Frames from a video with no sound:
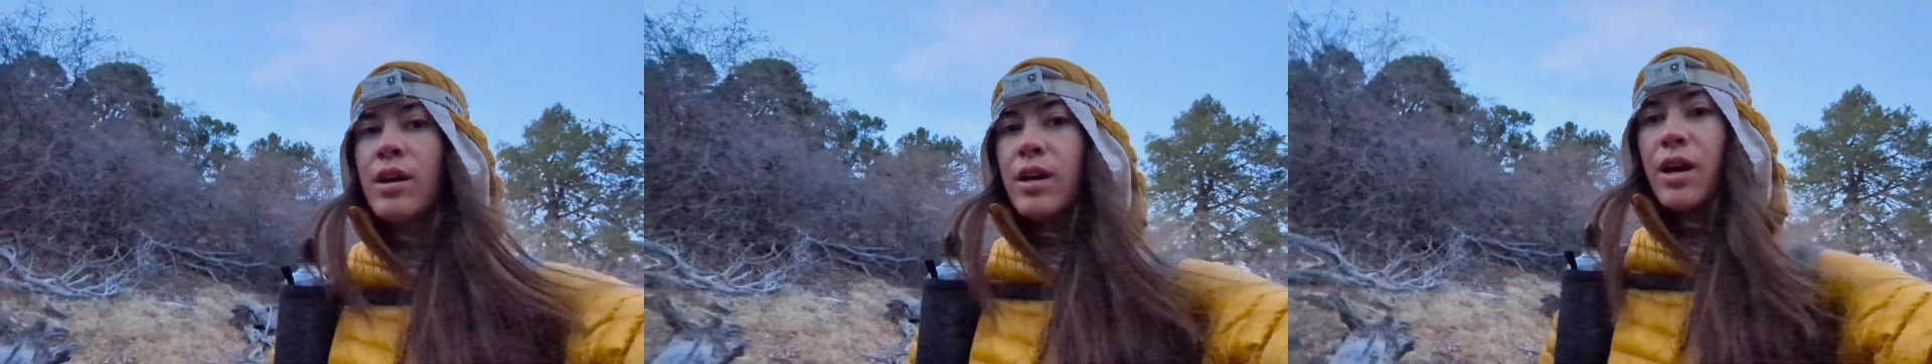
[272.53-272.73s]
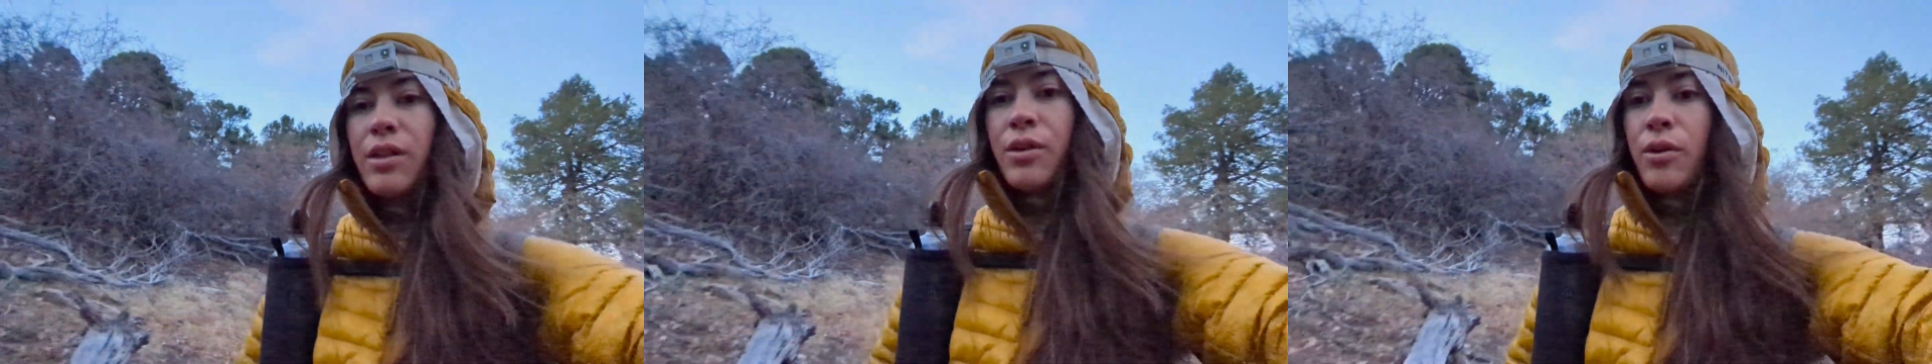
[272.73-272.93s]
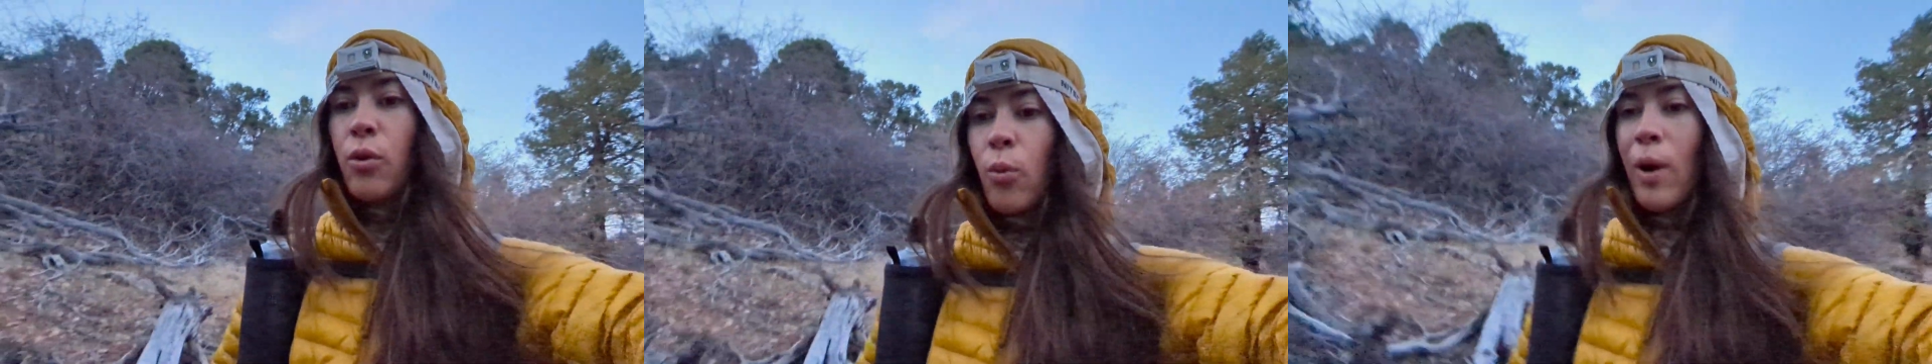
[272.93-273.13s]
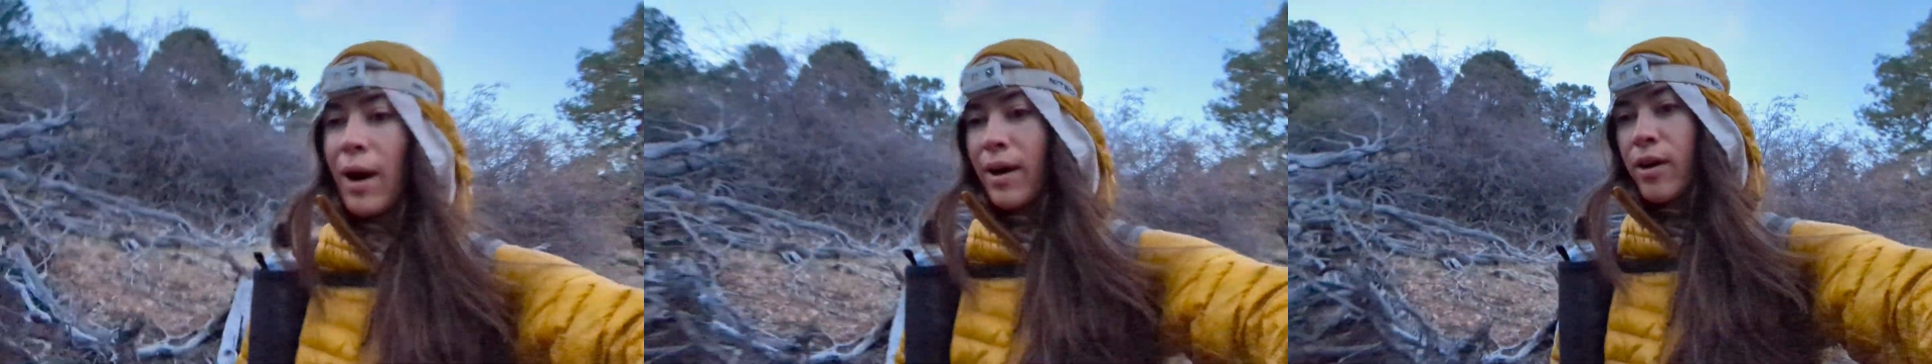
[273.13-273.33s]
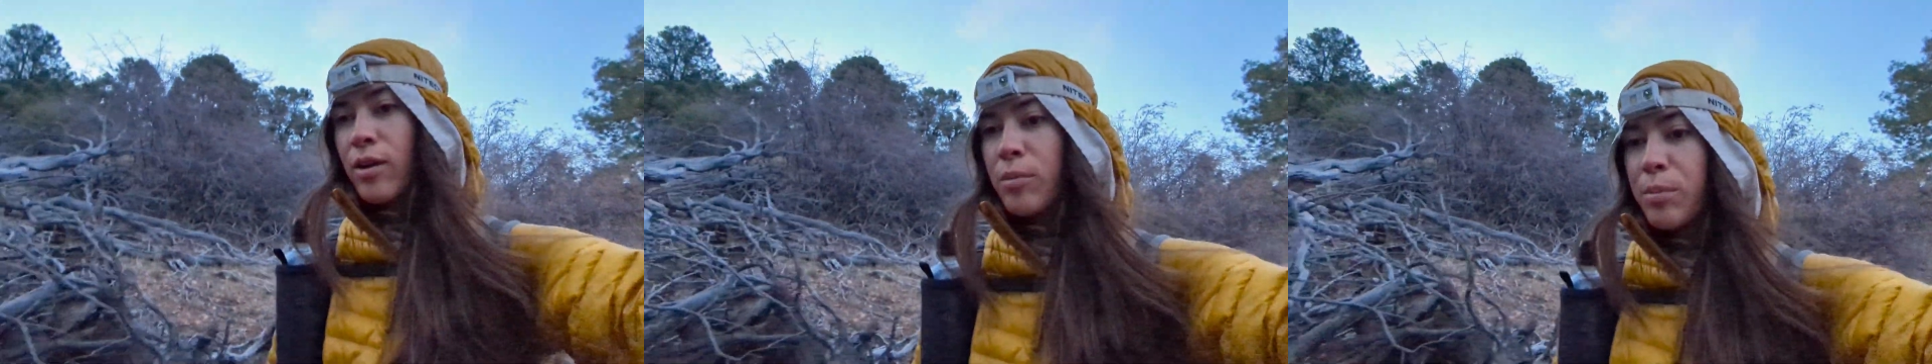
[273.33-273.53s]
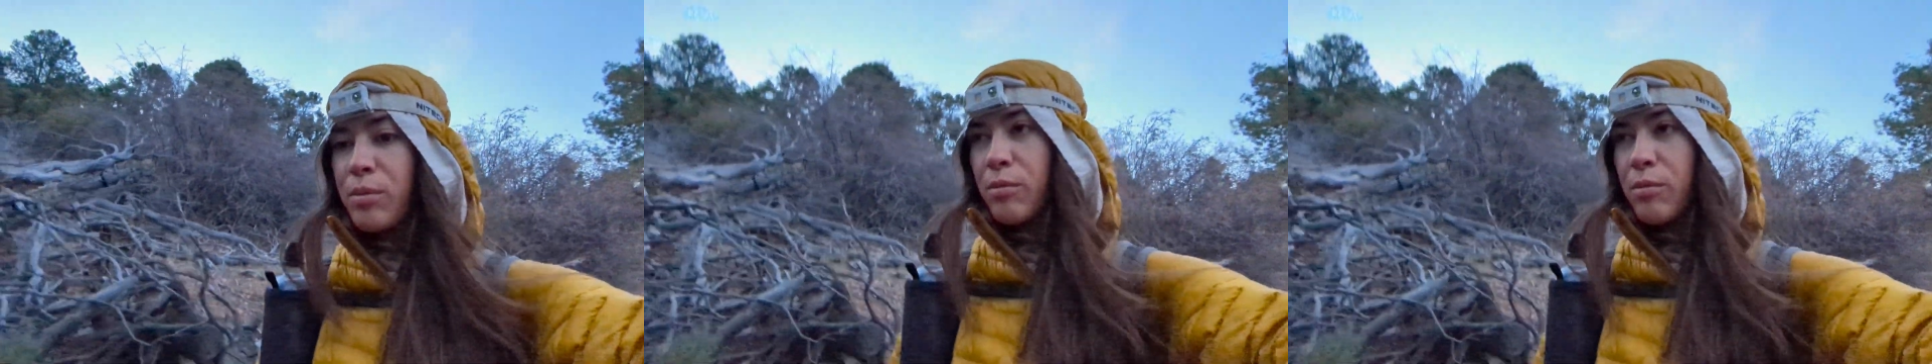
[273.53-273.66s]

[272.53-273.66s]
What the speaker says: a little while